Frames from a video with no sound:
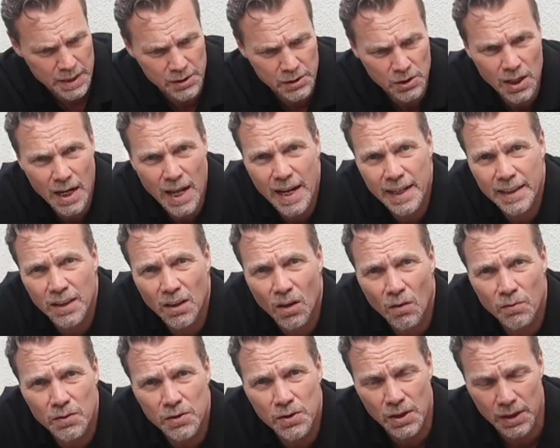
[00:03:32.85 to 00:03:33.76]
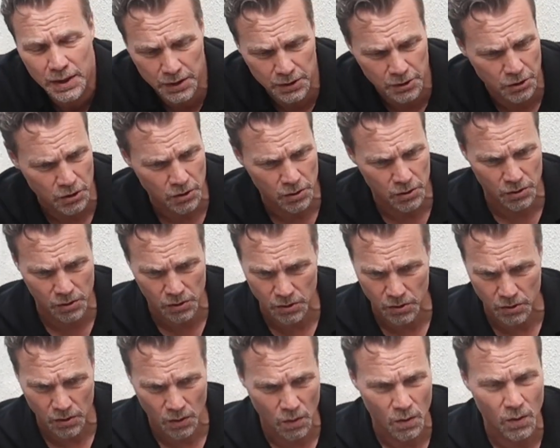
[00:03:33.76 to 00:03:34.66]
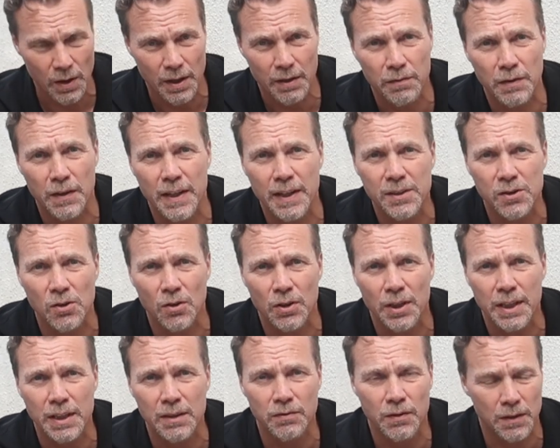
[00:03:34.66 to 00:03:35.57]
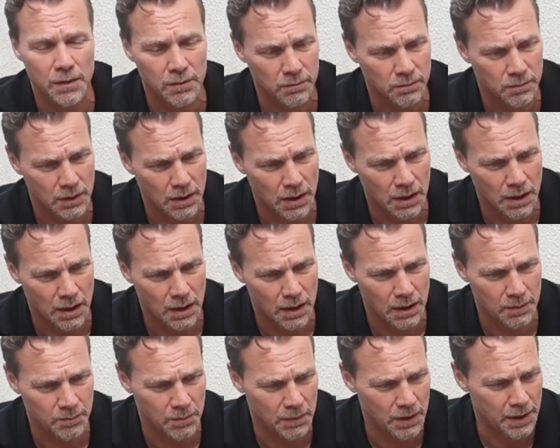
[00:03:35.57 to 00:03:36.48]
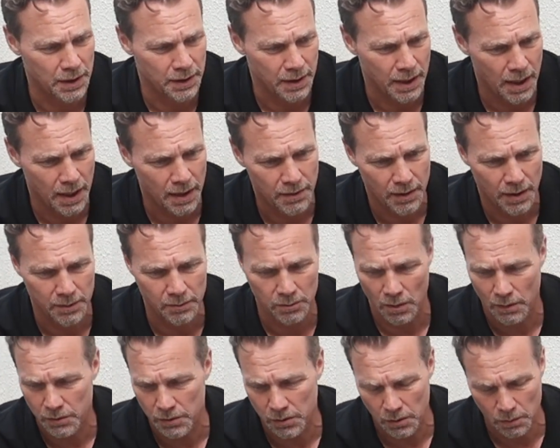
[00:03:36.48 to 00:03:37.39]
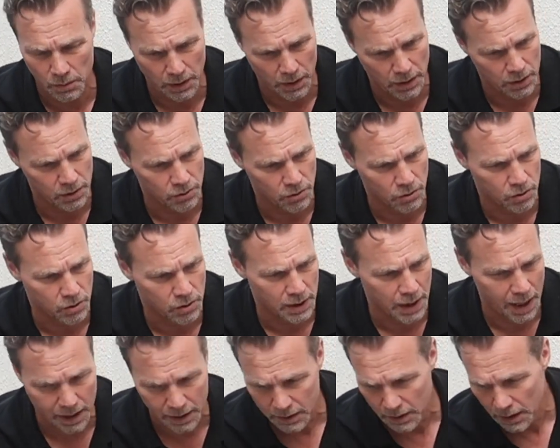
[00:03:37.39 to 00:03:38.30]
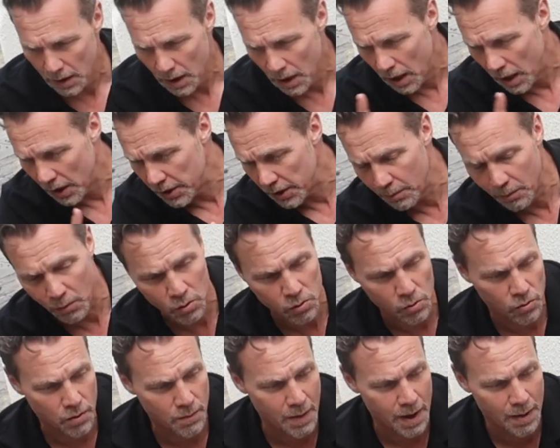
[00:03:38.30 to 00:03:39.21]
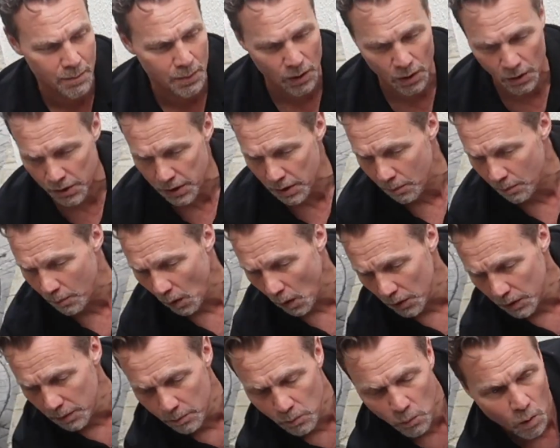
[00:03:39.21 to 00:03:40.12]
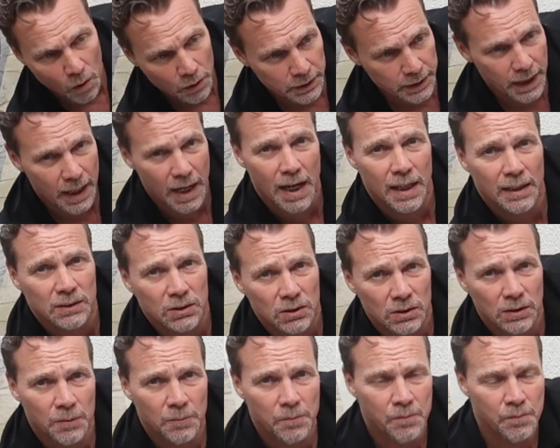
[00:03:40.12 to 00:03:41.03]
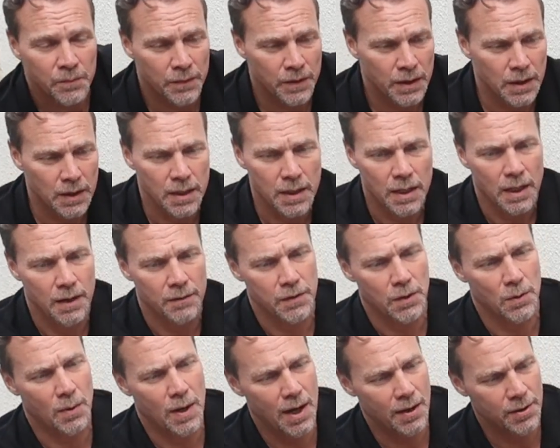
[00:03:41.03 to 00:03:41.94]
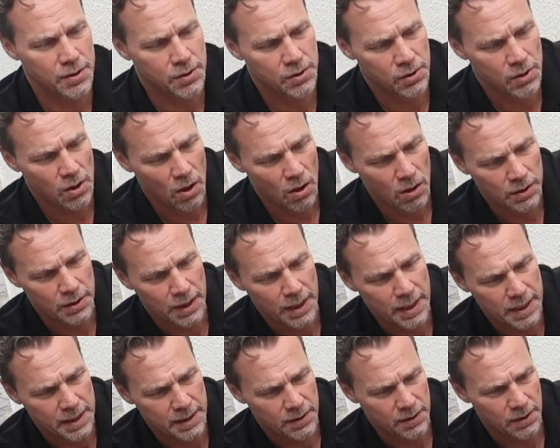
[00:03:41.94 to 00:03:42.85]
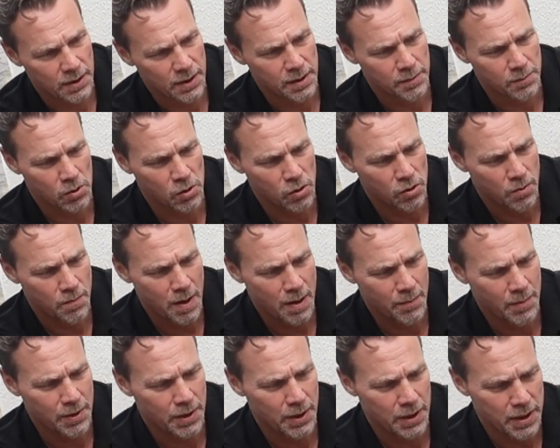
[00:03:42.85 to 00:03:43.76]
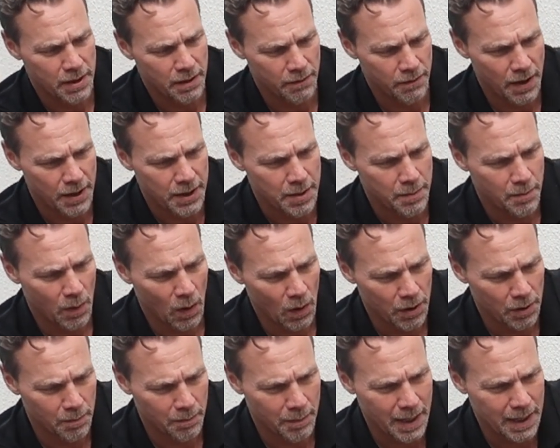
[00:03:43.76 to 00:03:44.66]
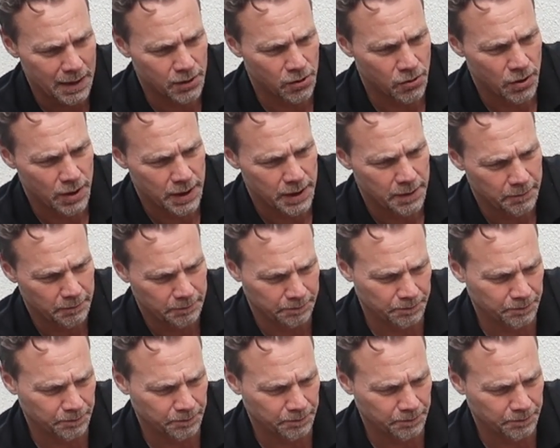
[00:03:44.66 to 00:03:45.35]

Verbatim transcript: each leg obviously adjusts, so if it is uneven um, in there, then obviously we can adjust that. And you must remember on your bottom one, guys, if you are installing these, you must remember that your very bottom battery,